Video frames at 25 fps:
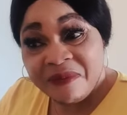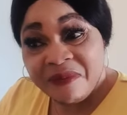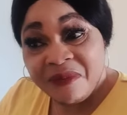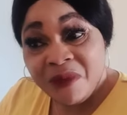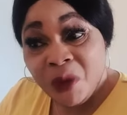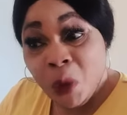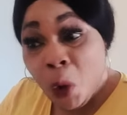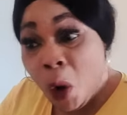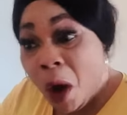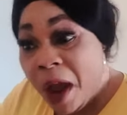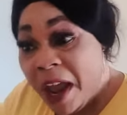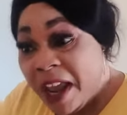
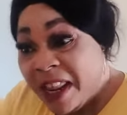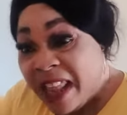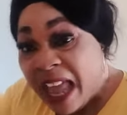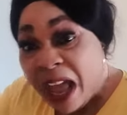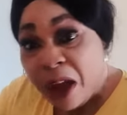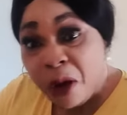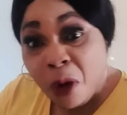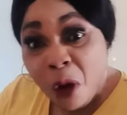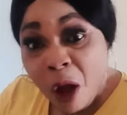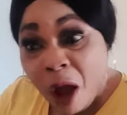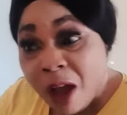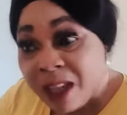Who you they
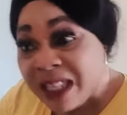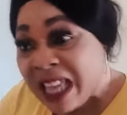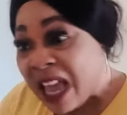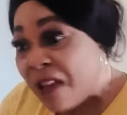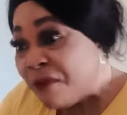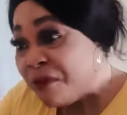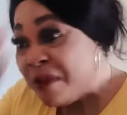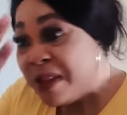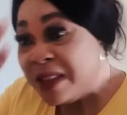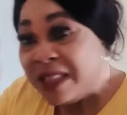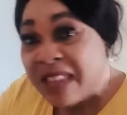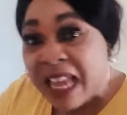curse
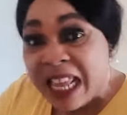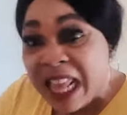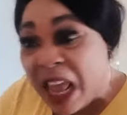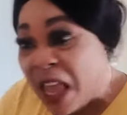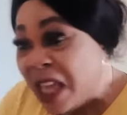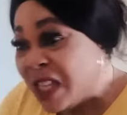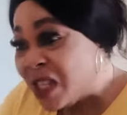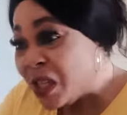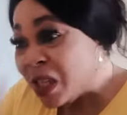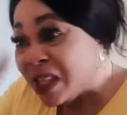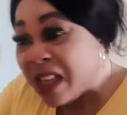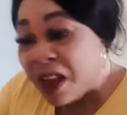every day, they
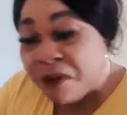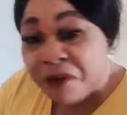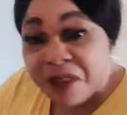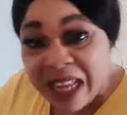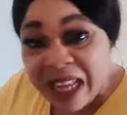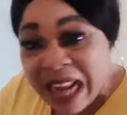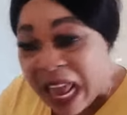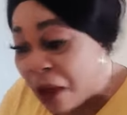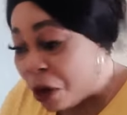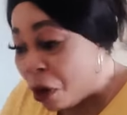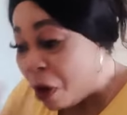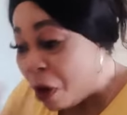insult every
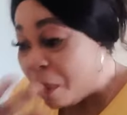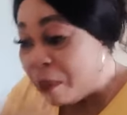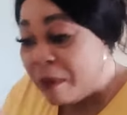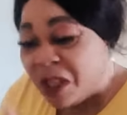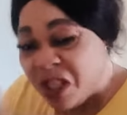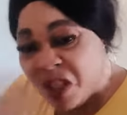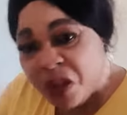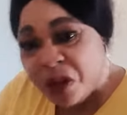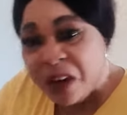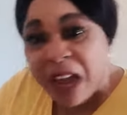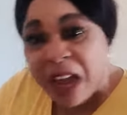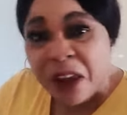day. I come
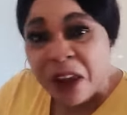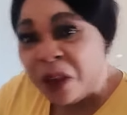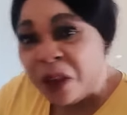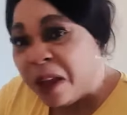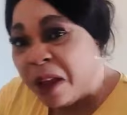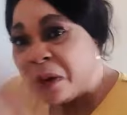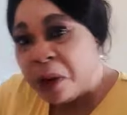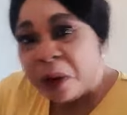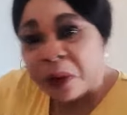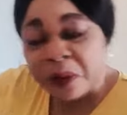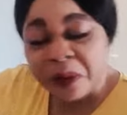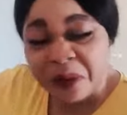meet you now, they
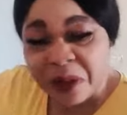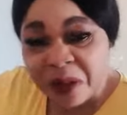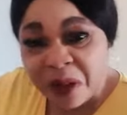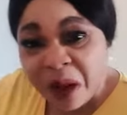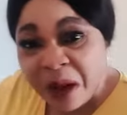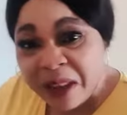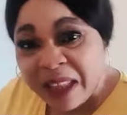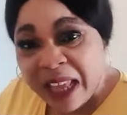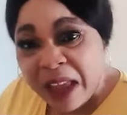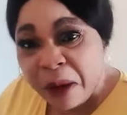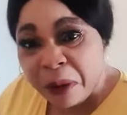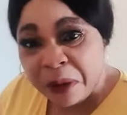wrong.
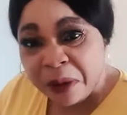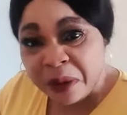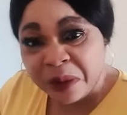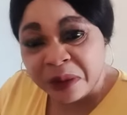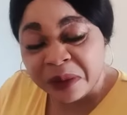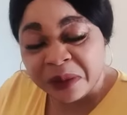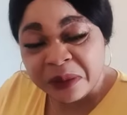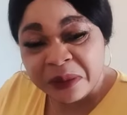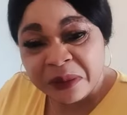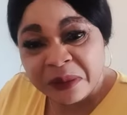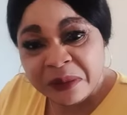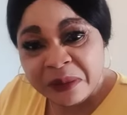Don't they wrong?
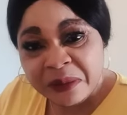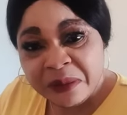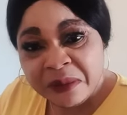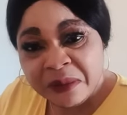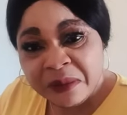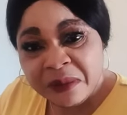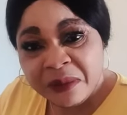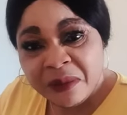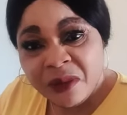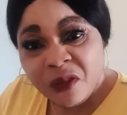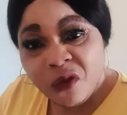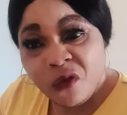
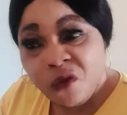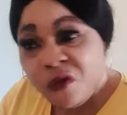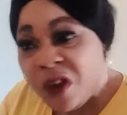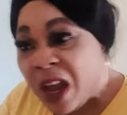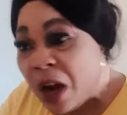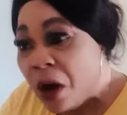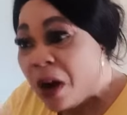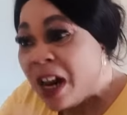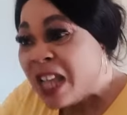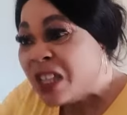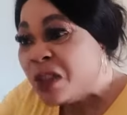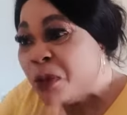Fear
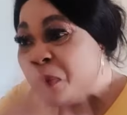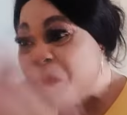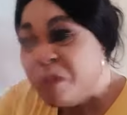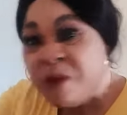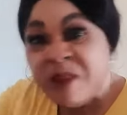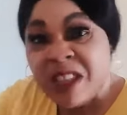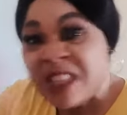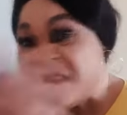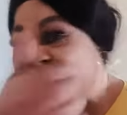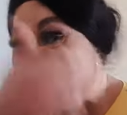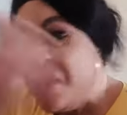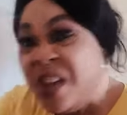not let you
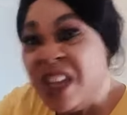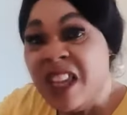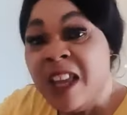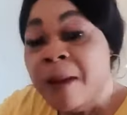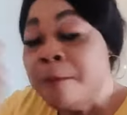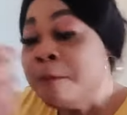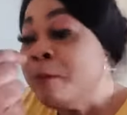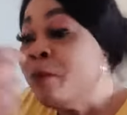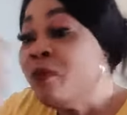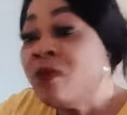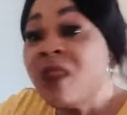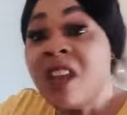fit.
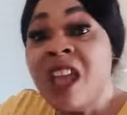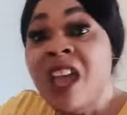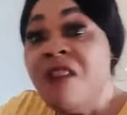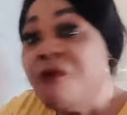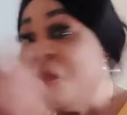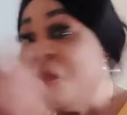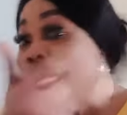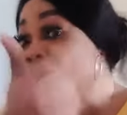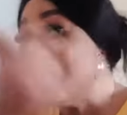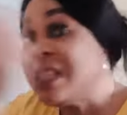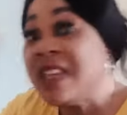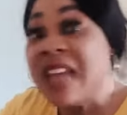
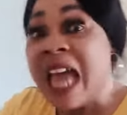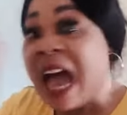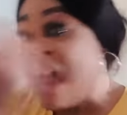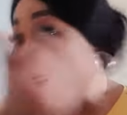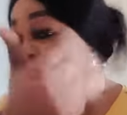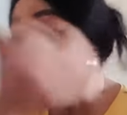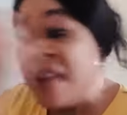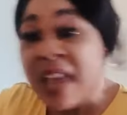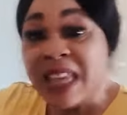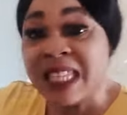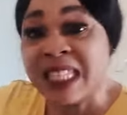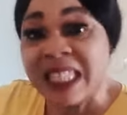Even see her
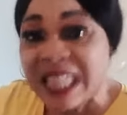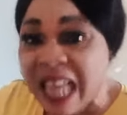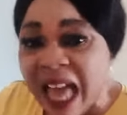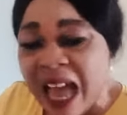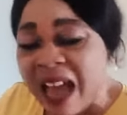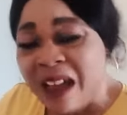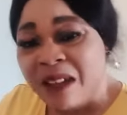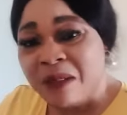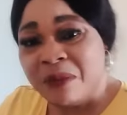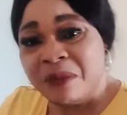face now.